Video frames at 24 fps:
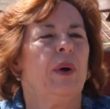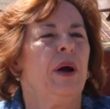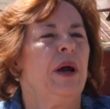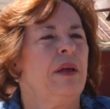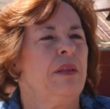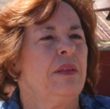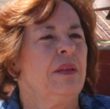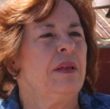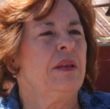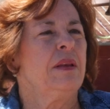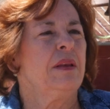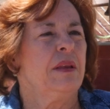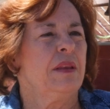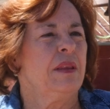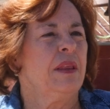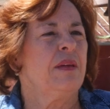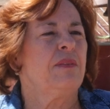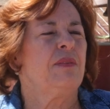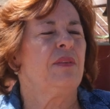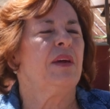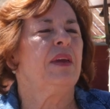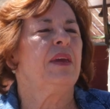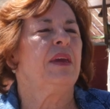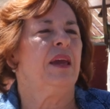way that,
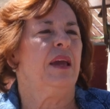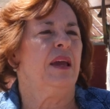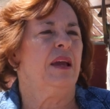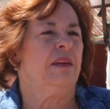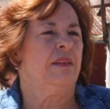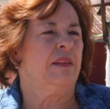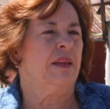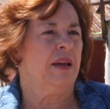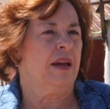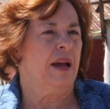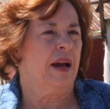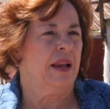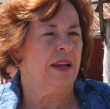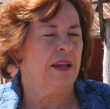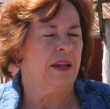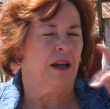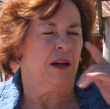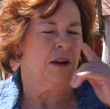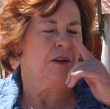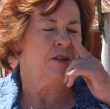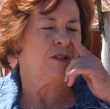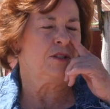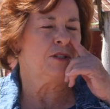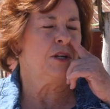that they can, they got to
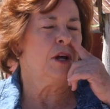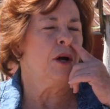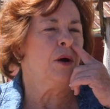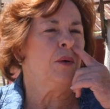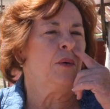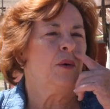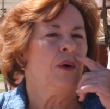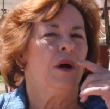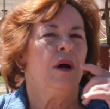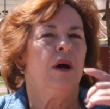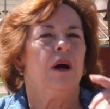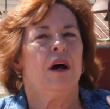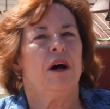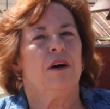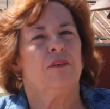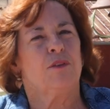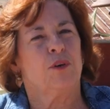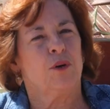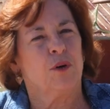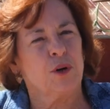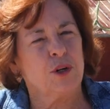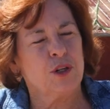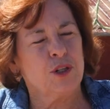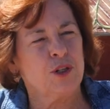go. So, of
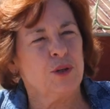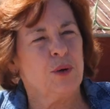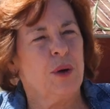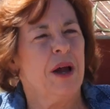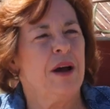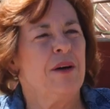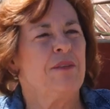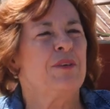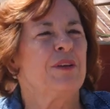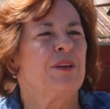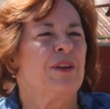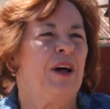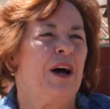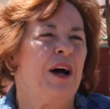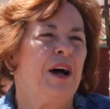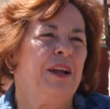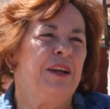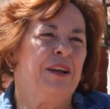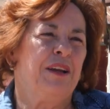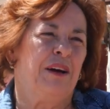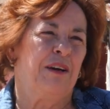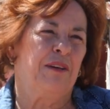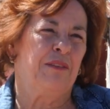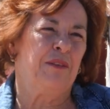course, you have a lot
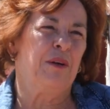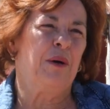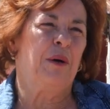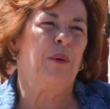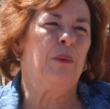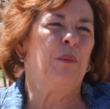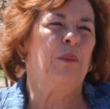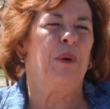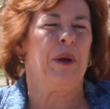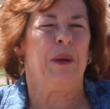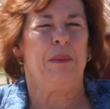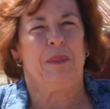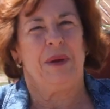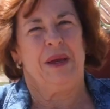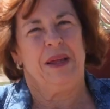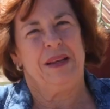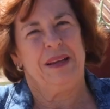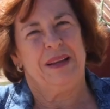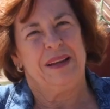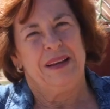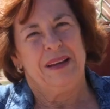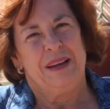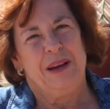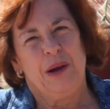of yeah.
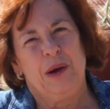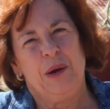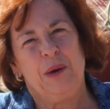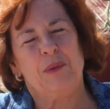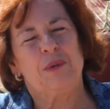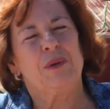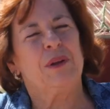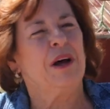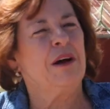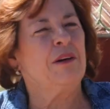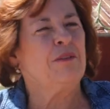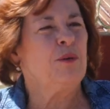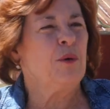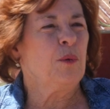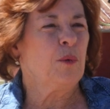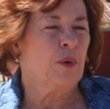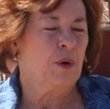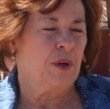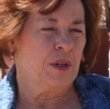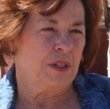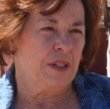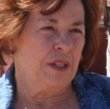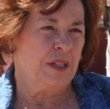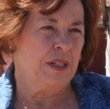women who love
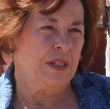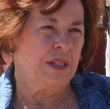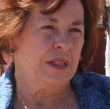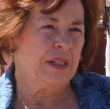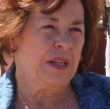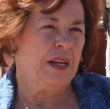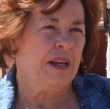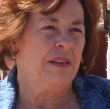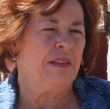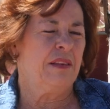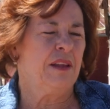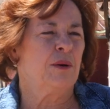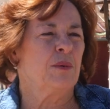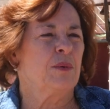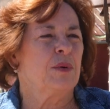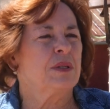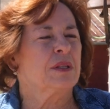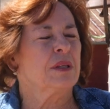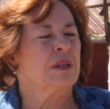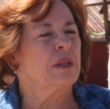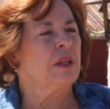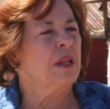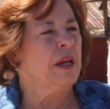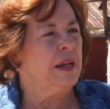horses. And there
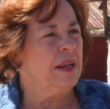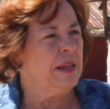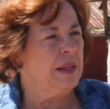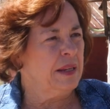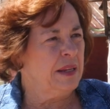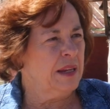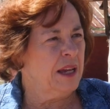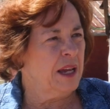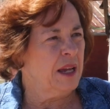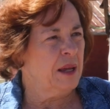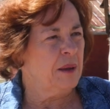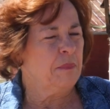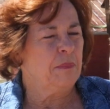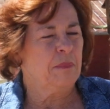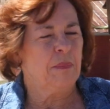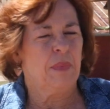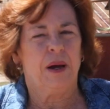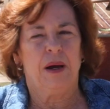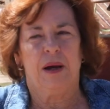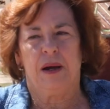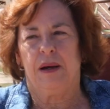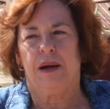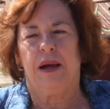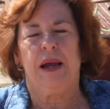was a lady named
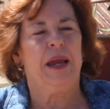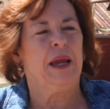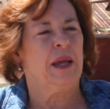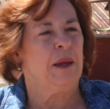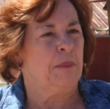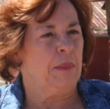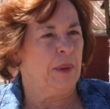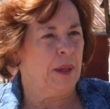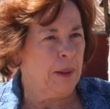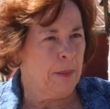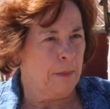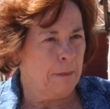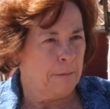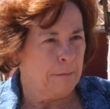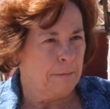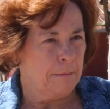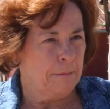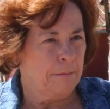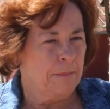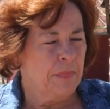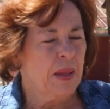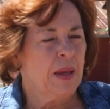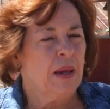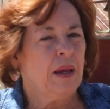uh, Amy
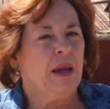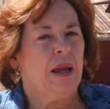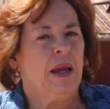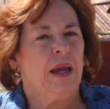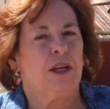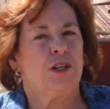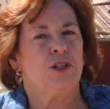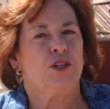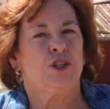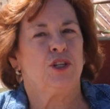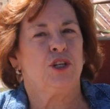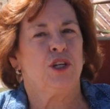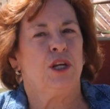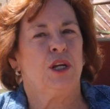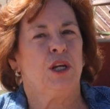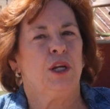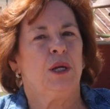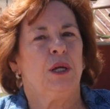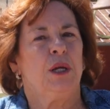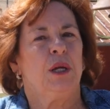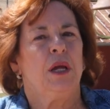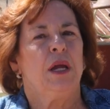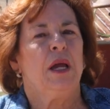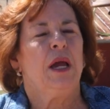and
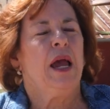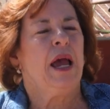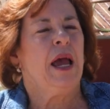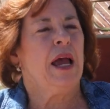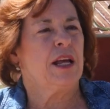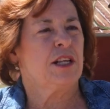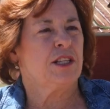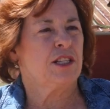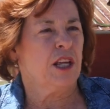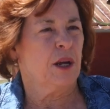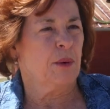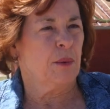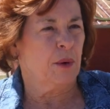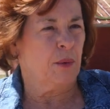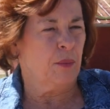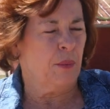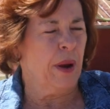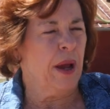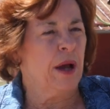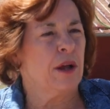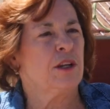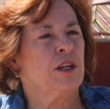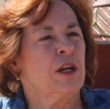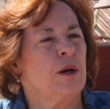she, as they would
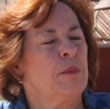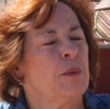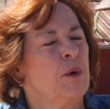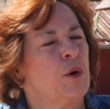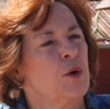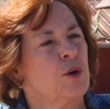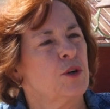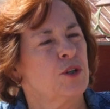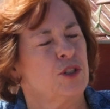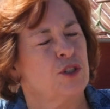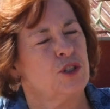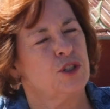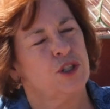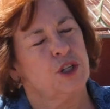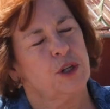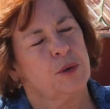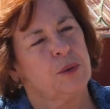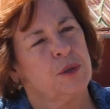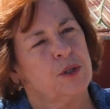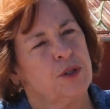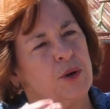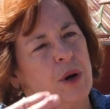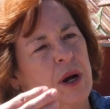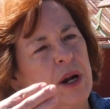round up horses, she
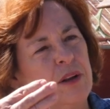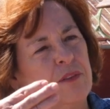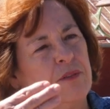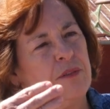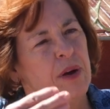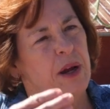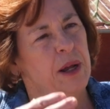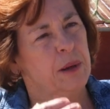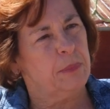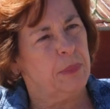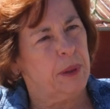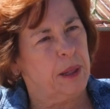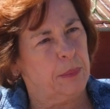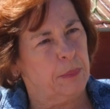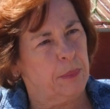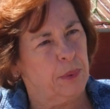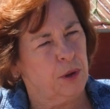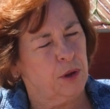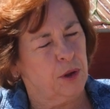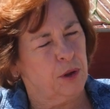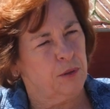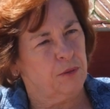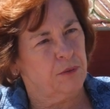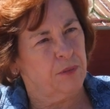would try to find
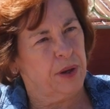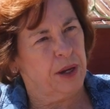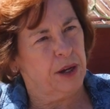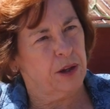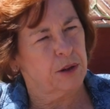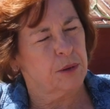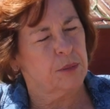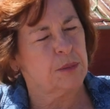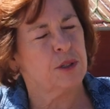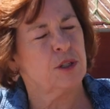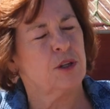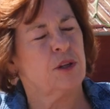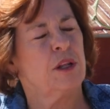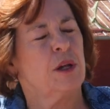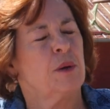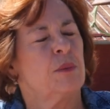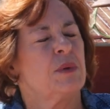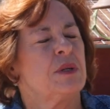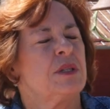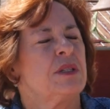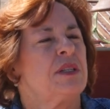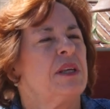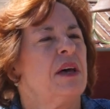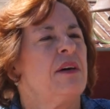people who found them. So there
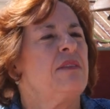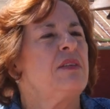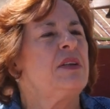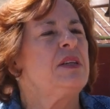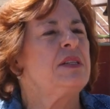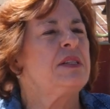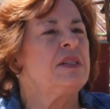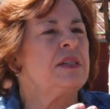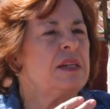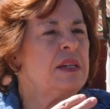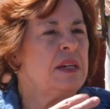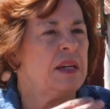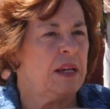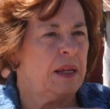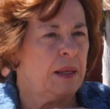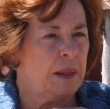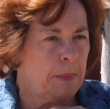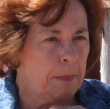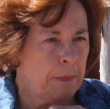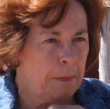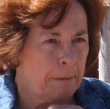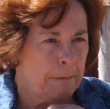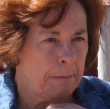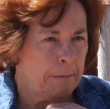were
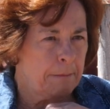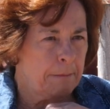17